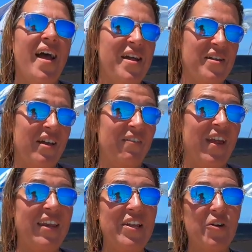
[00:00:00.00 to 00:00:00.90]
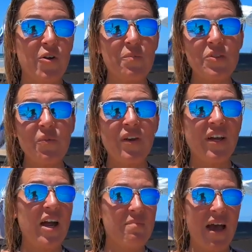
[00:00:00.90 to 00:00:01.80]
if any groups want to
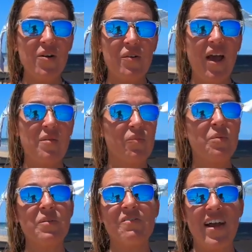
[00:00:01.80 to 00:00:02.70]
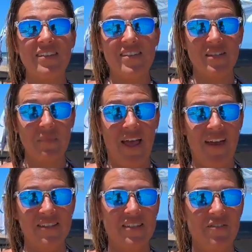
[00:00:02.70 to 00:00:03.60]
come out, we'll provide the
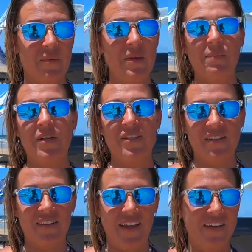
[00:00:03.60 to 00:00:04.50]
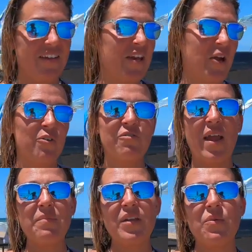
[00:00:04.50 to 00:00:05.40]
supplies for people to clean. You know,
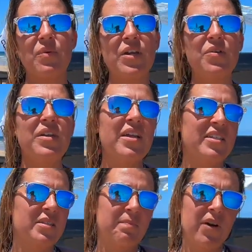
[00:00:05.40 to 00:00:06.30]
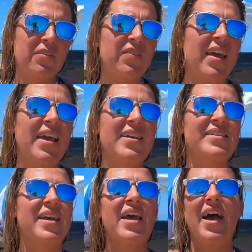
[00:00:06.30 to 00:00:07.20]
family reunions,
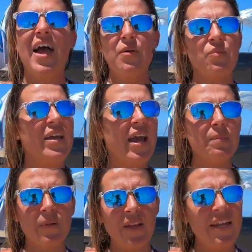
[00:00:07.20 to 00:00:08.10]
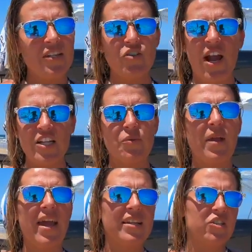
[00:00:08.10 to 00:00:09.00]
birthdays, we got plenty of trash
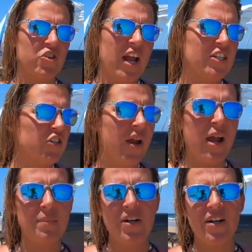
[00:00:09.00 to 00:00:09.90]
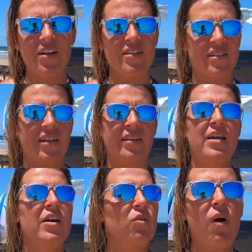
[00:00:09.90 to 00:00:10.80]
bags, trash grabbers, and
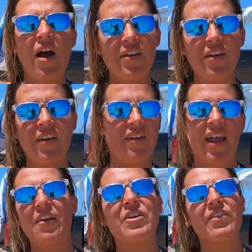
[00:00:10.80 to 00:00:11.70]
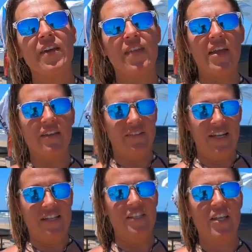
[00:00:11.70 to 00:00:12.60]
water, and everything that you'll
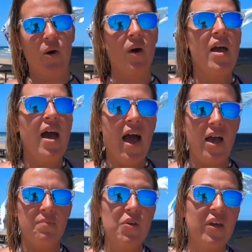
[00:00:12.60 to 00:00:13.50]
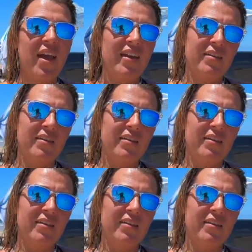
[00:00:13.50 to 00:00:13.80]
need. So you can